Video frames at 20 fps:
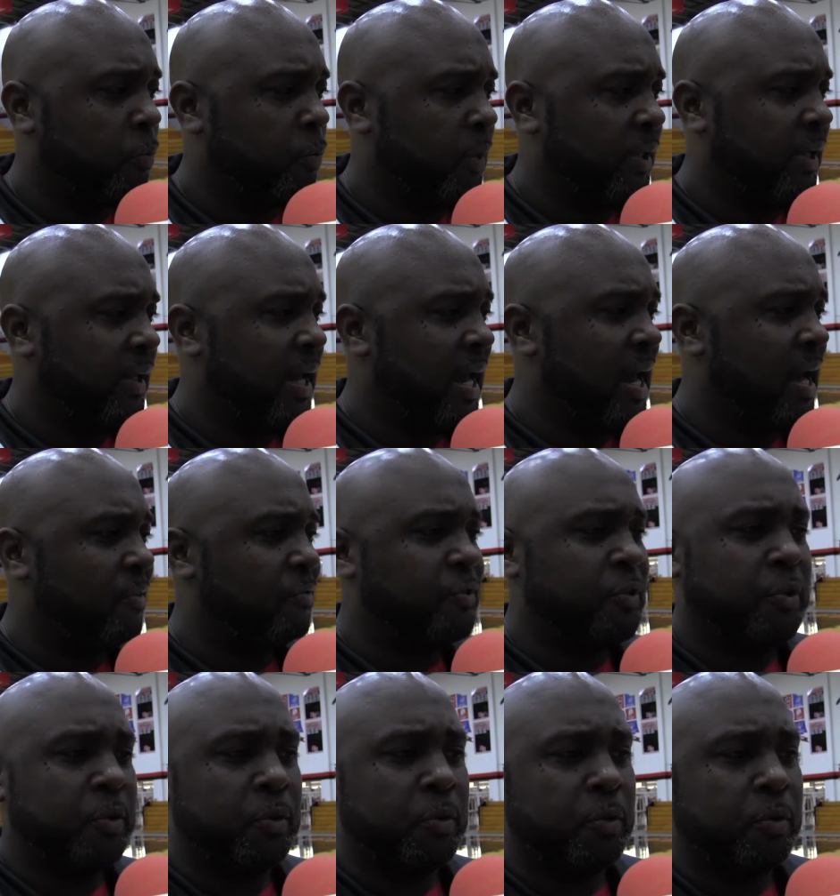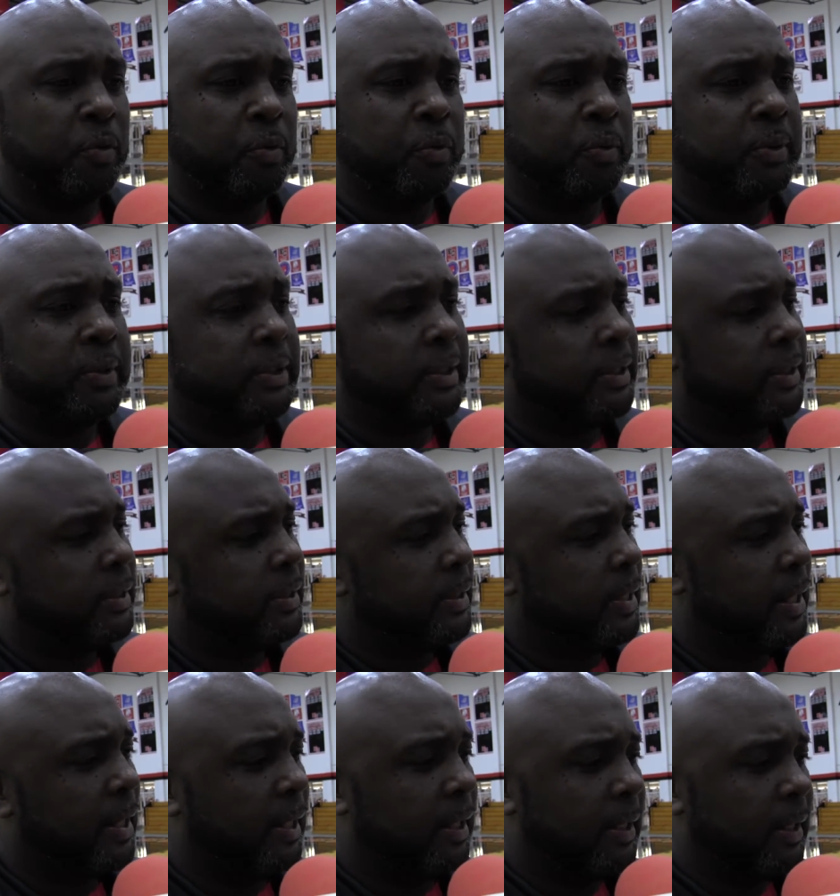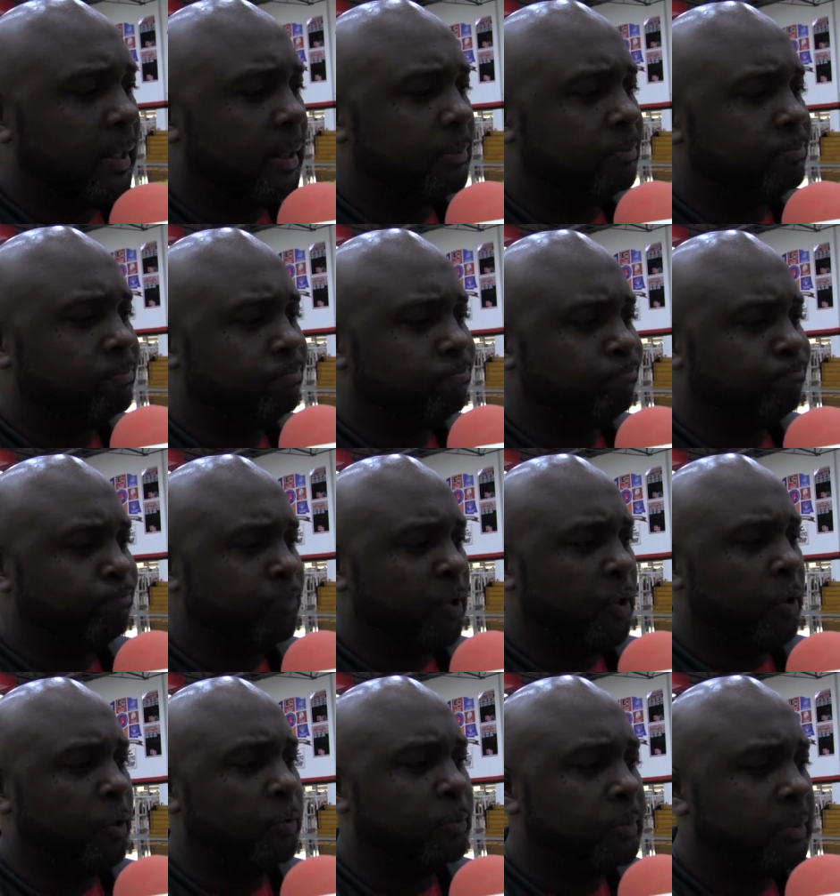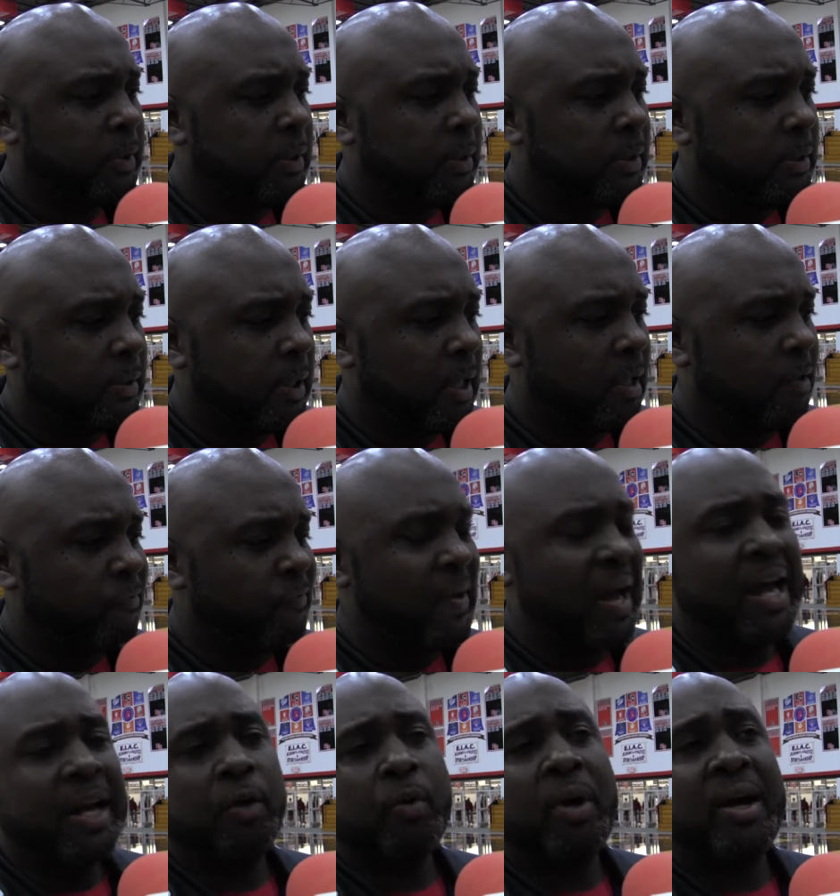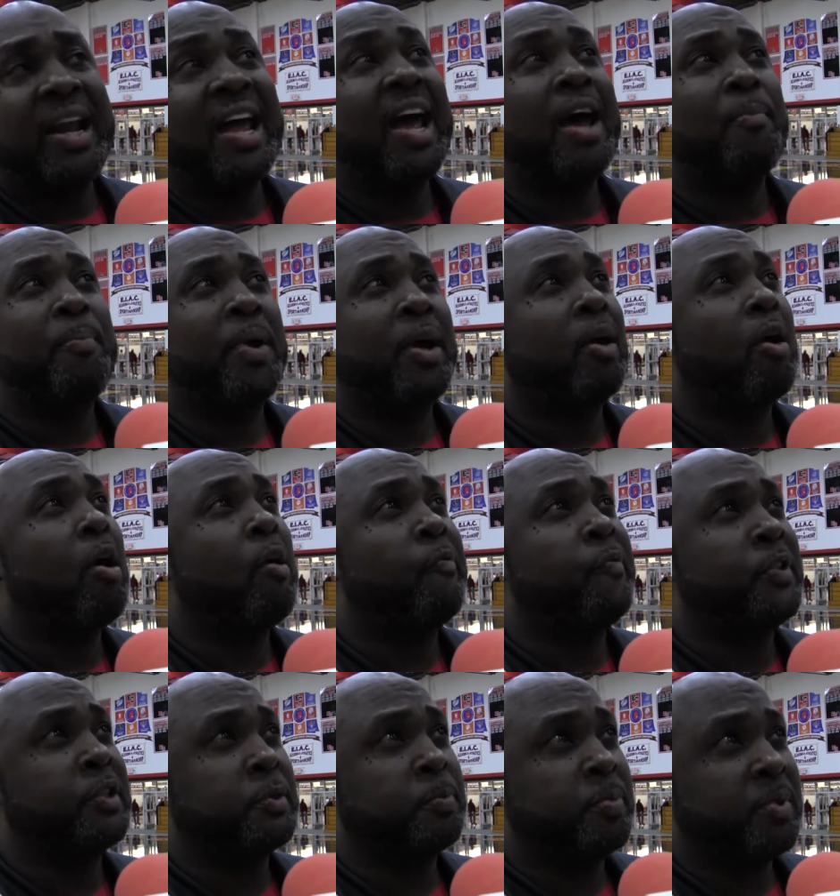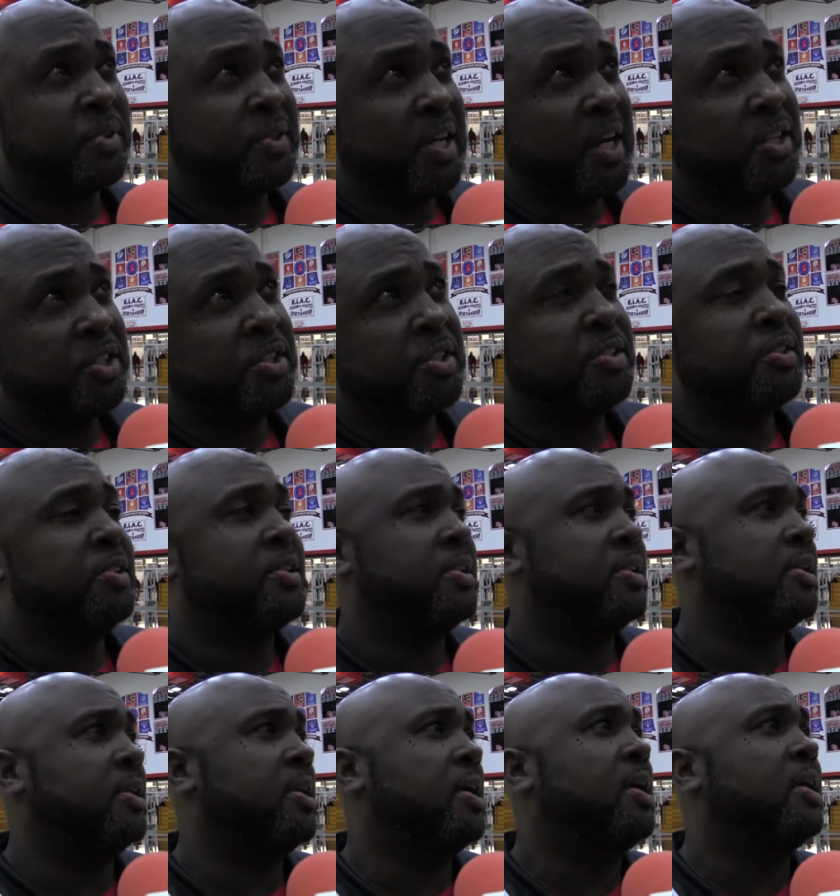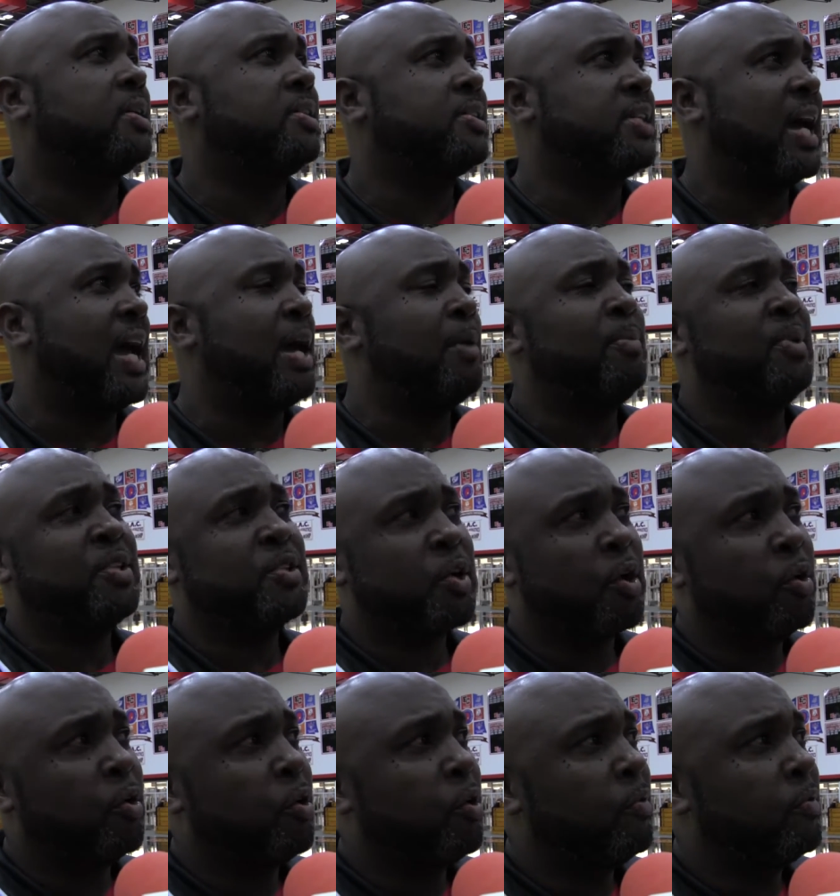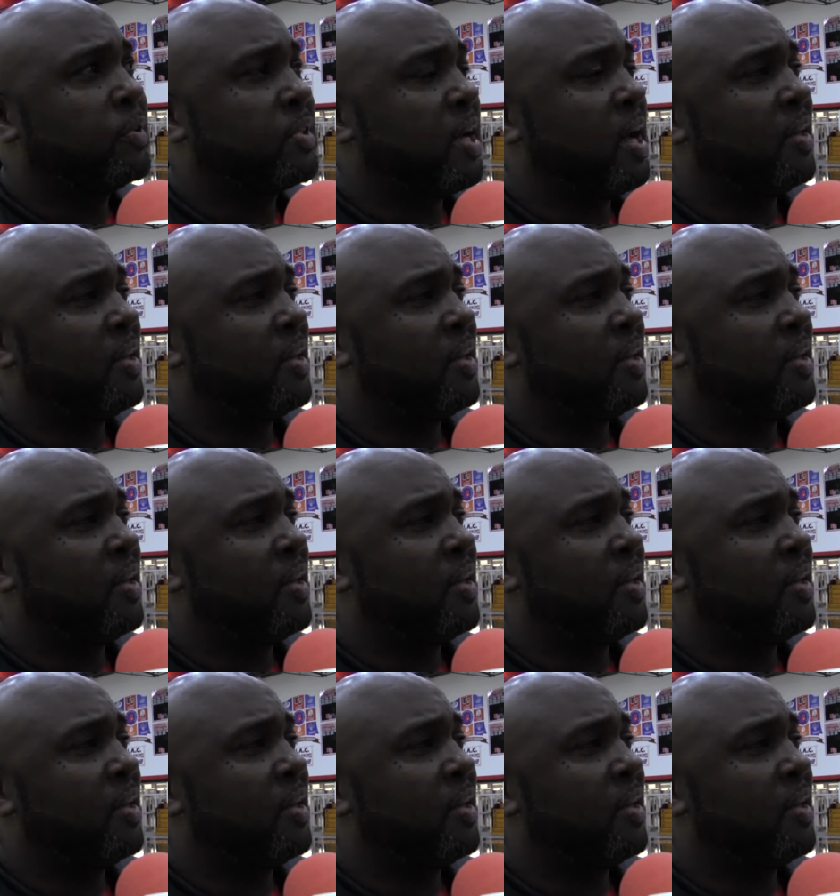we have to, you know, uh, find a way to have better offensive possessions, uh, untimely turnovers.